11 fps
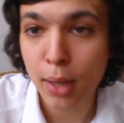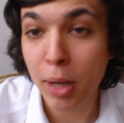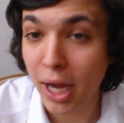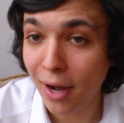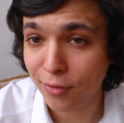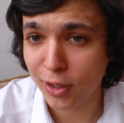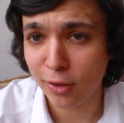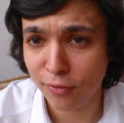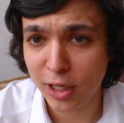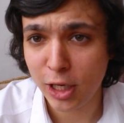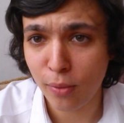up, I have done a
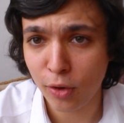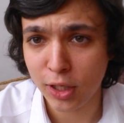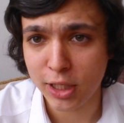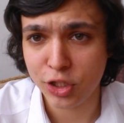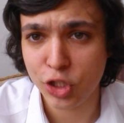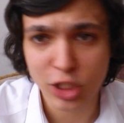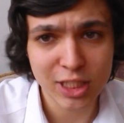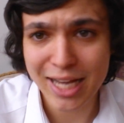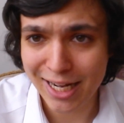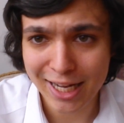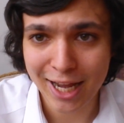video on this, just
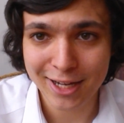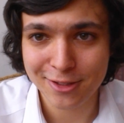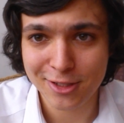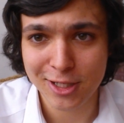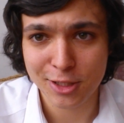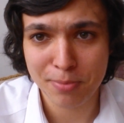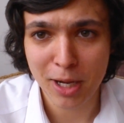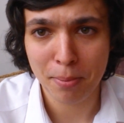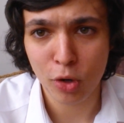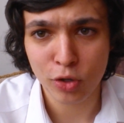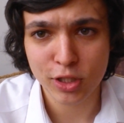dedicated to this, me
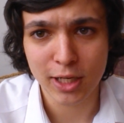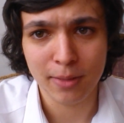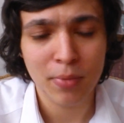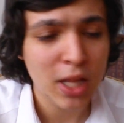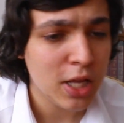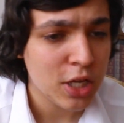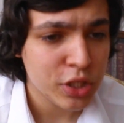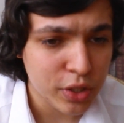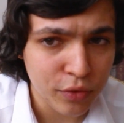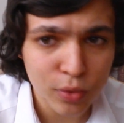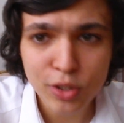unboxing it.
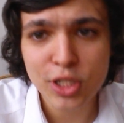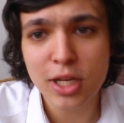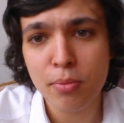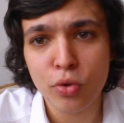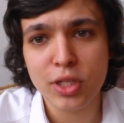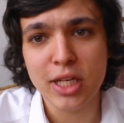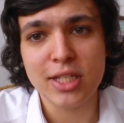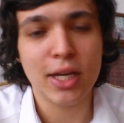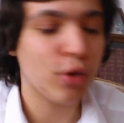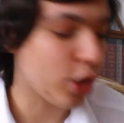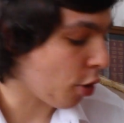So if you want to see it in more
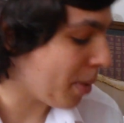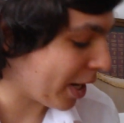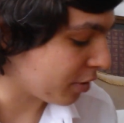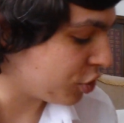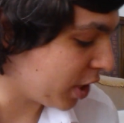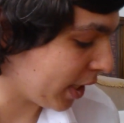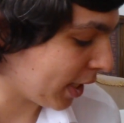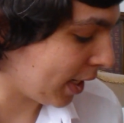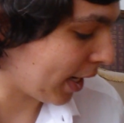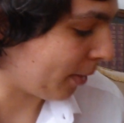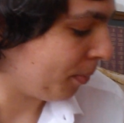detail, go back and check
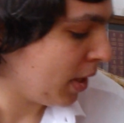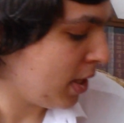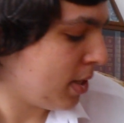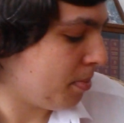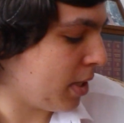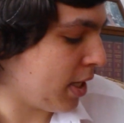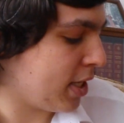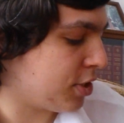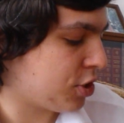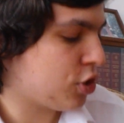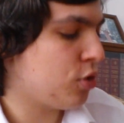it out. But it
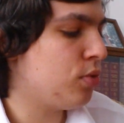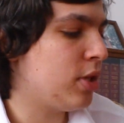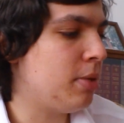is to